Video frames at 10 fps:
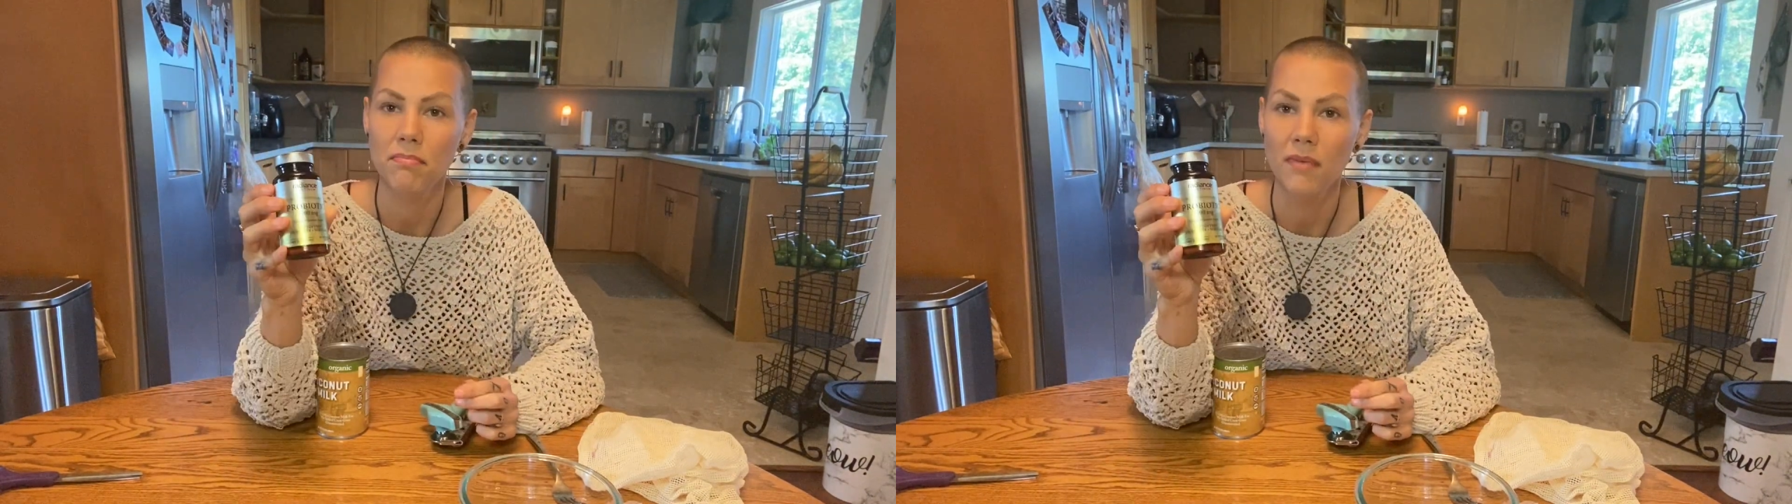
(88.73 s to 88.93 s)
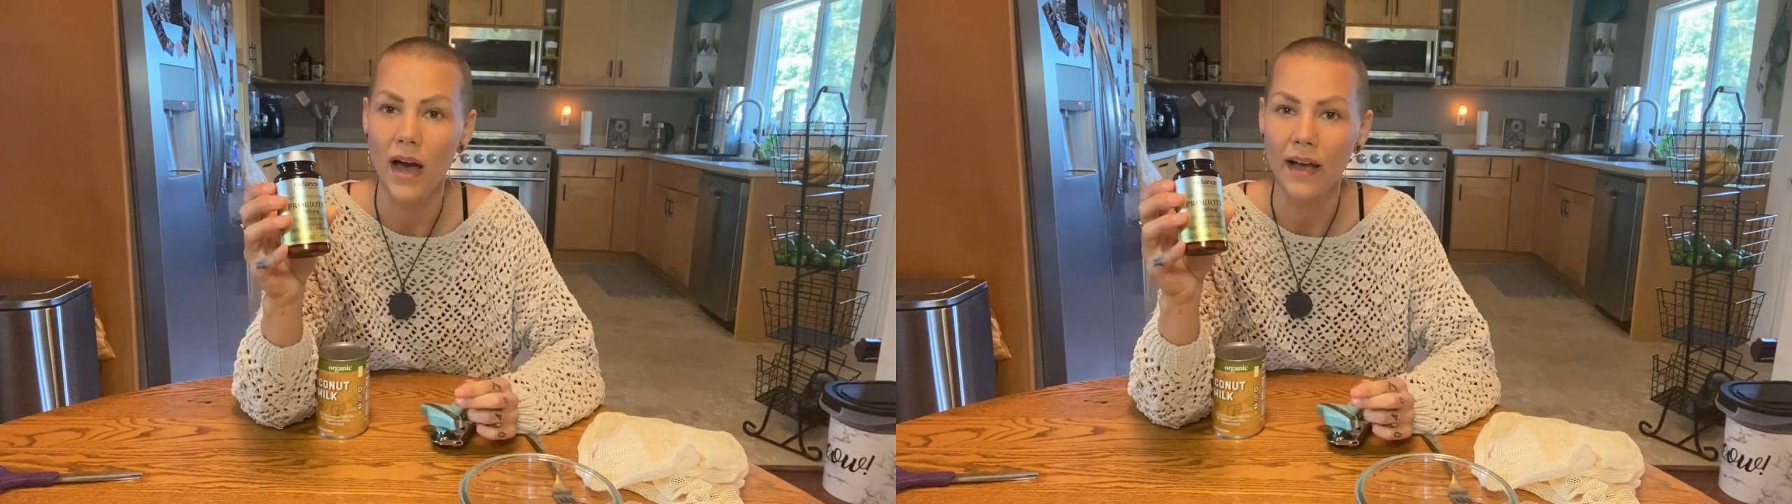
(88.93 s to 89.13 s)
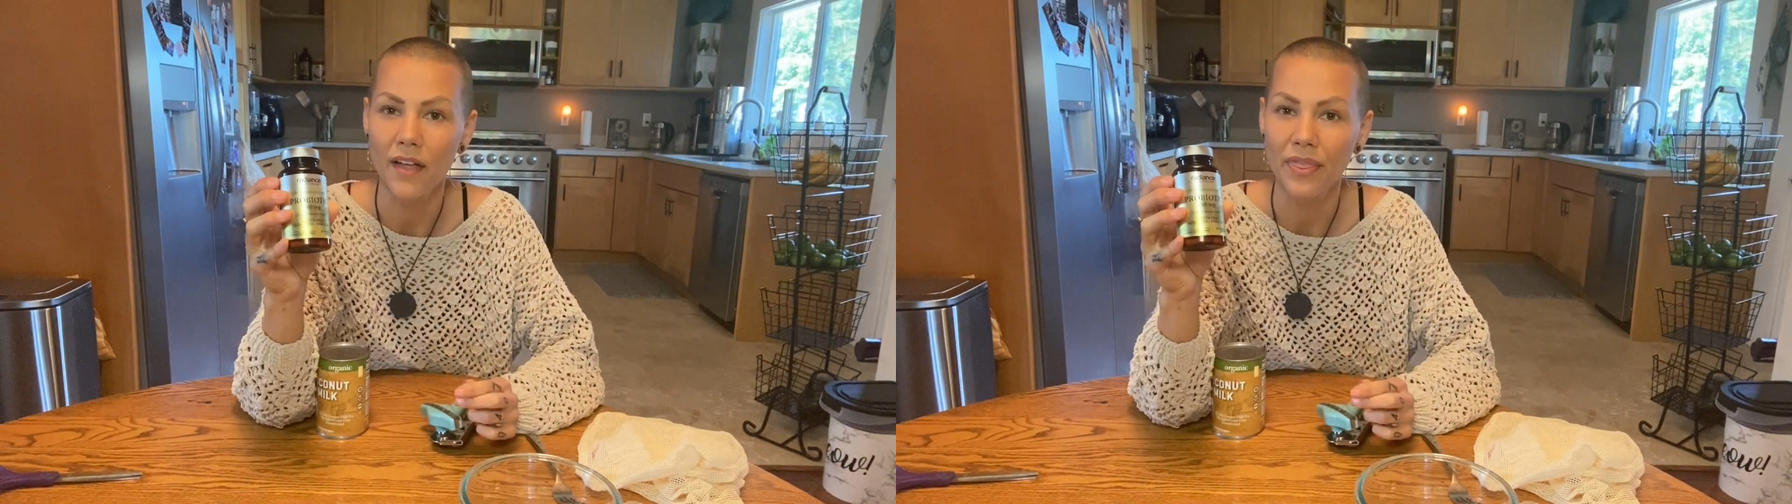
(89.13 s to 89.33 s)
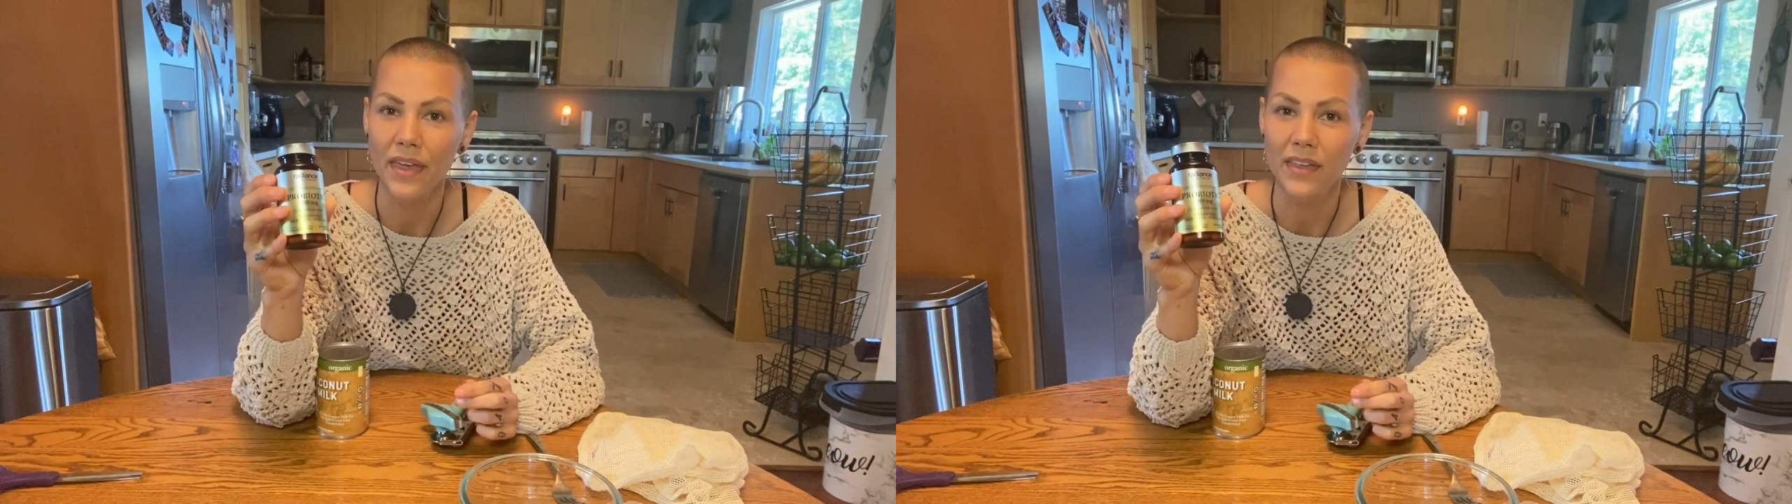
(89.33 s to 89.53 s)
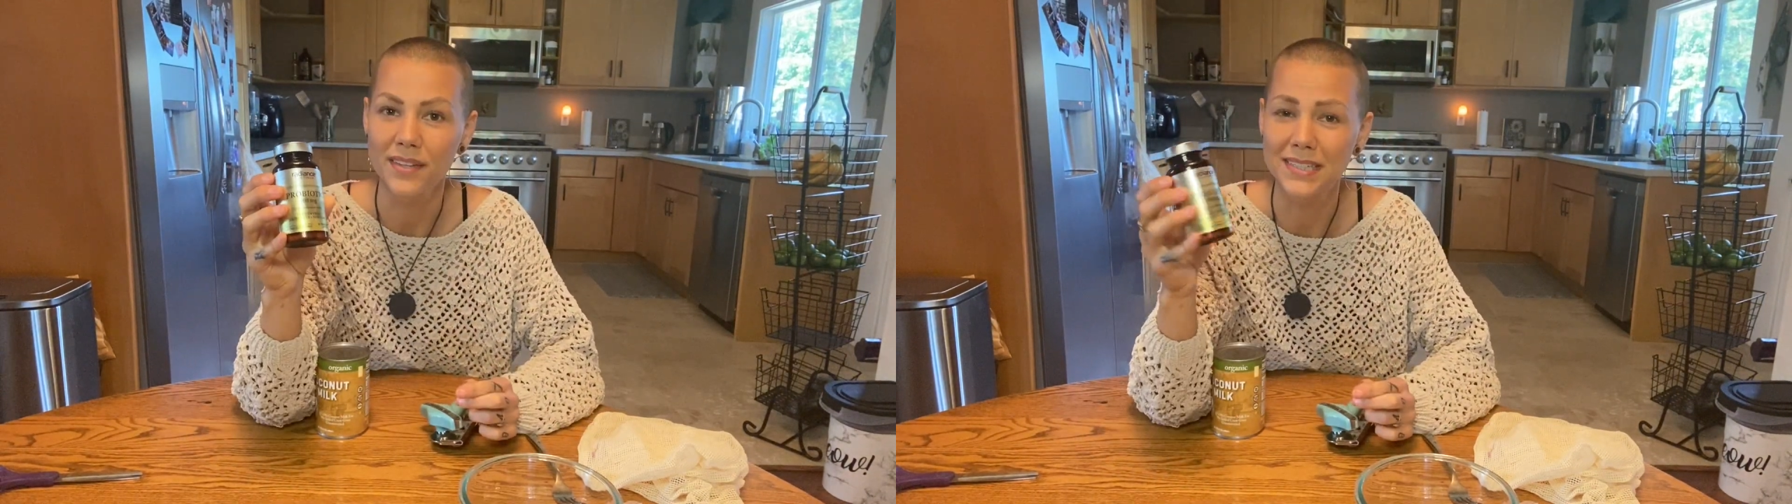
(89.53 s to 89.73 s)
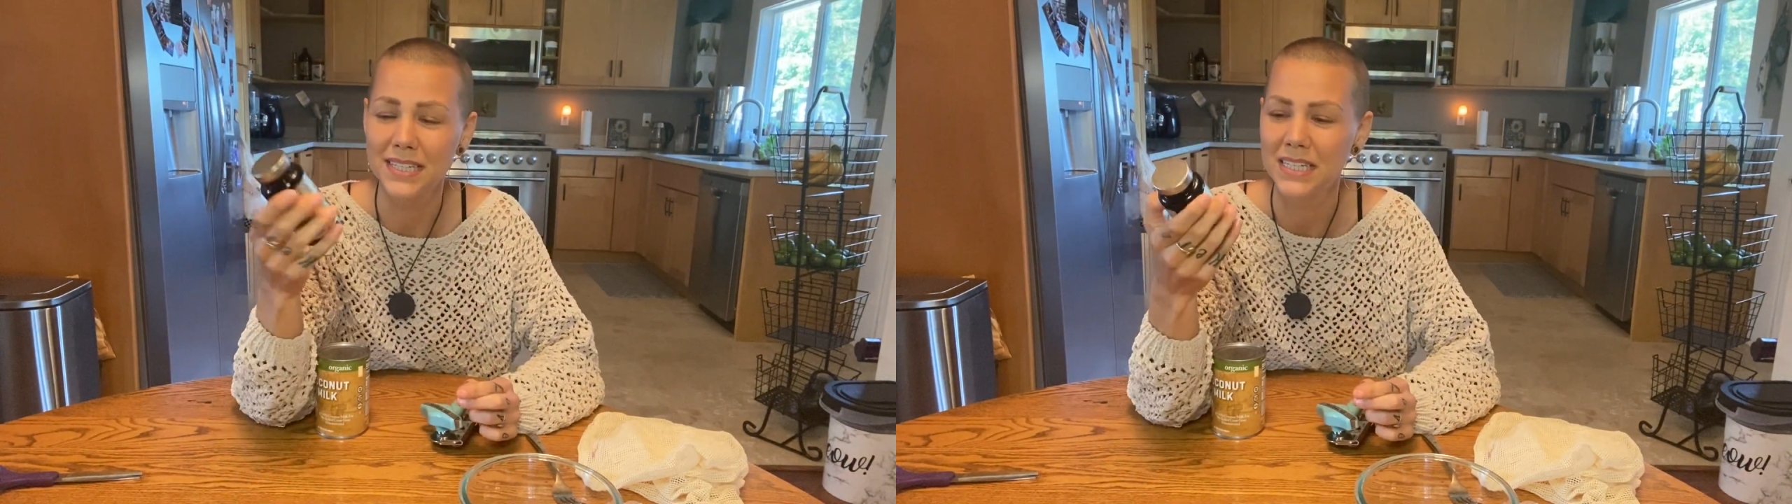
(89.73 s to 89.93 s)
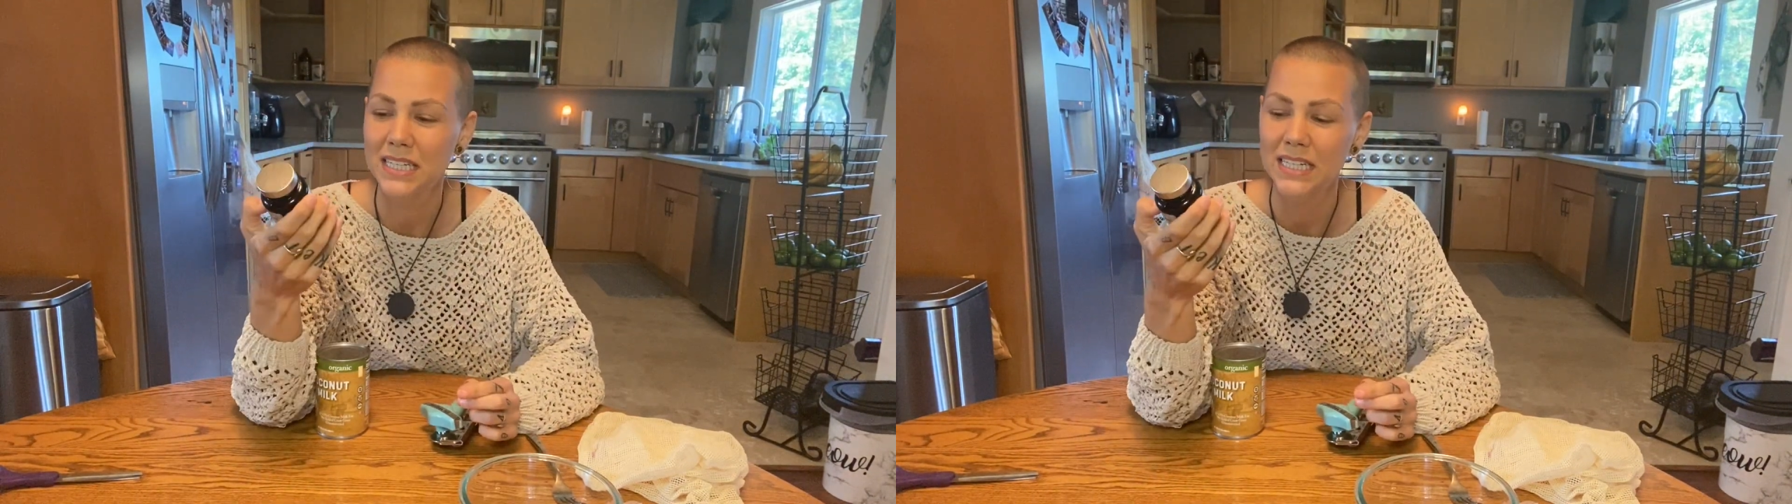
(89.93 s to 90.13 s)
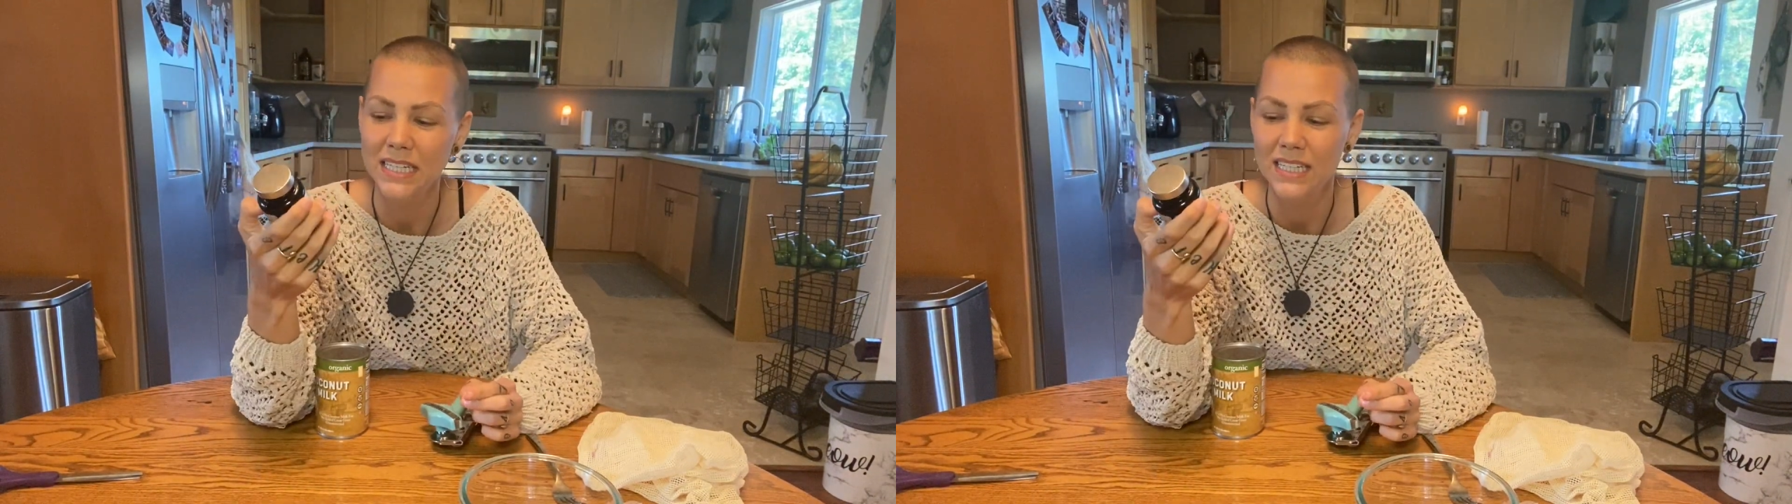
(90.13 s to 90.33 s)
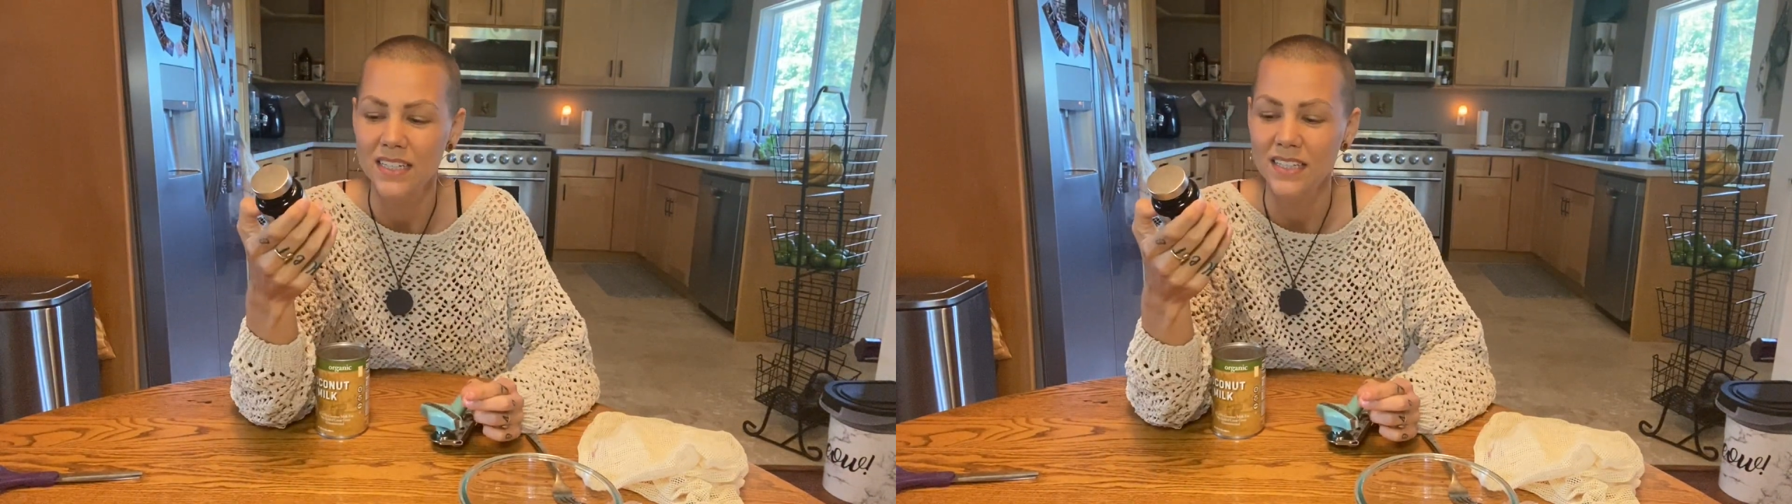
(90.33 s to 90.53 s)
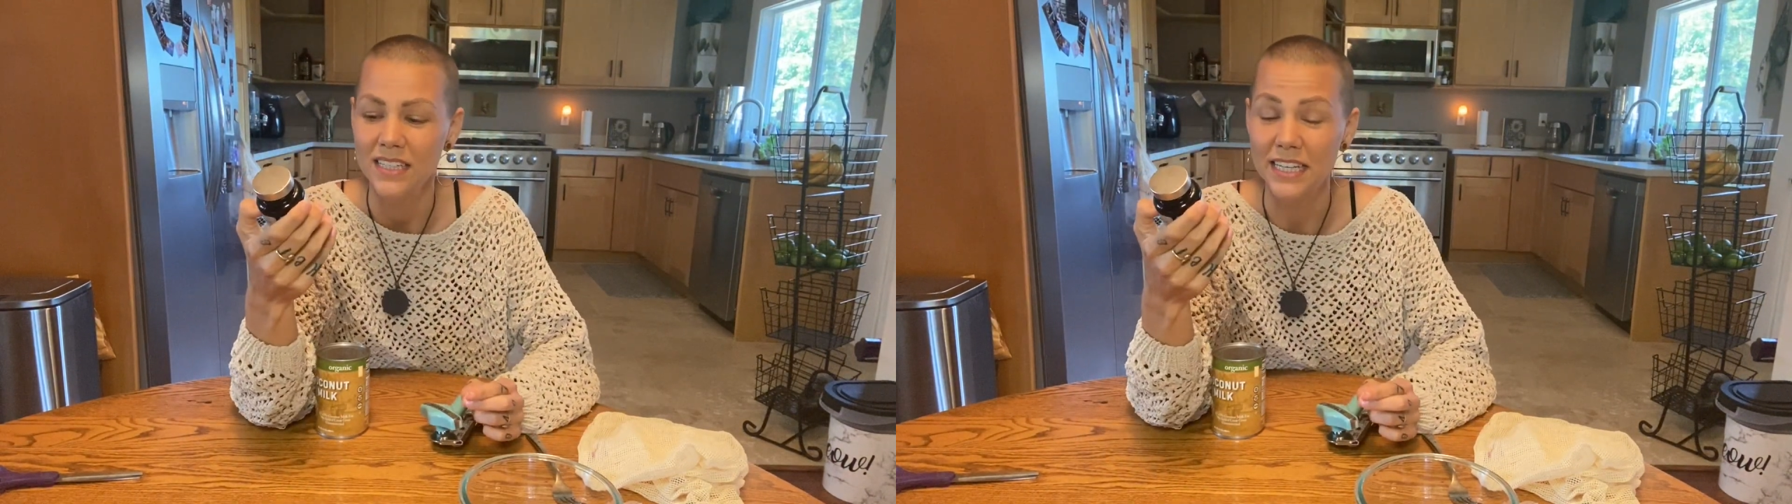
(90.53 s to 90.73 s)
I got these
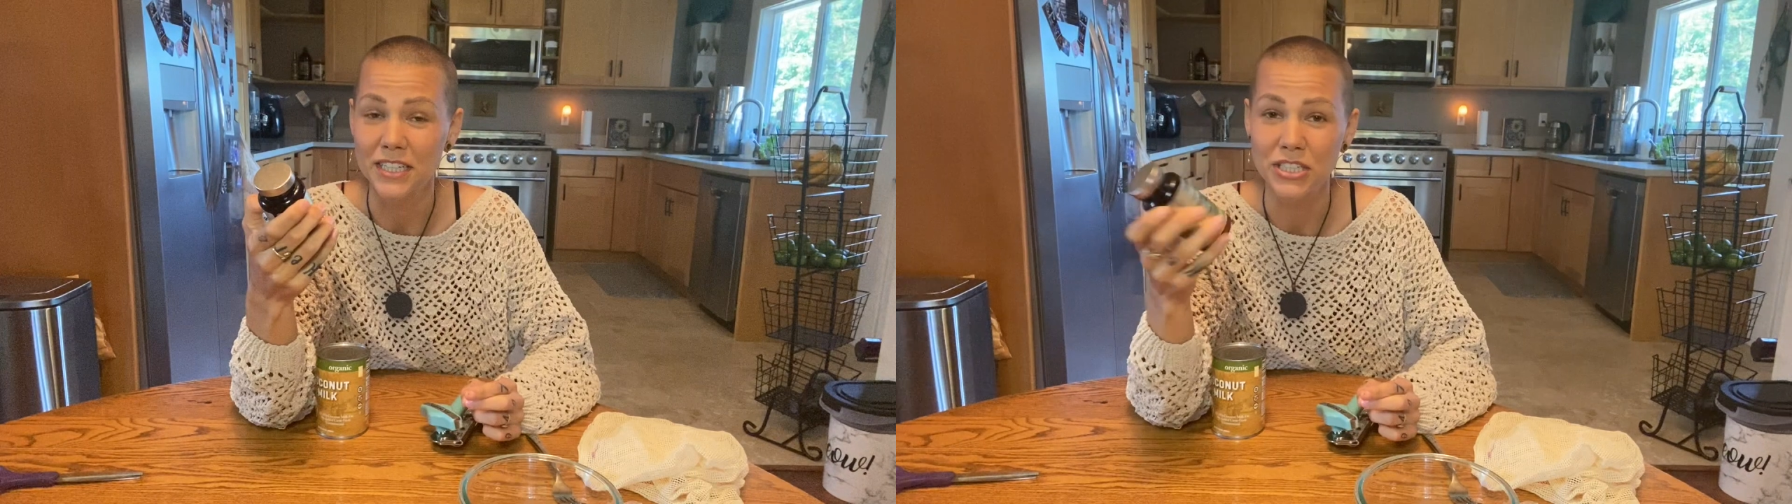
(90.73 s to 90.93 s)
like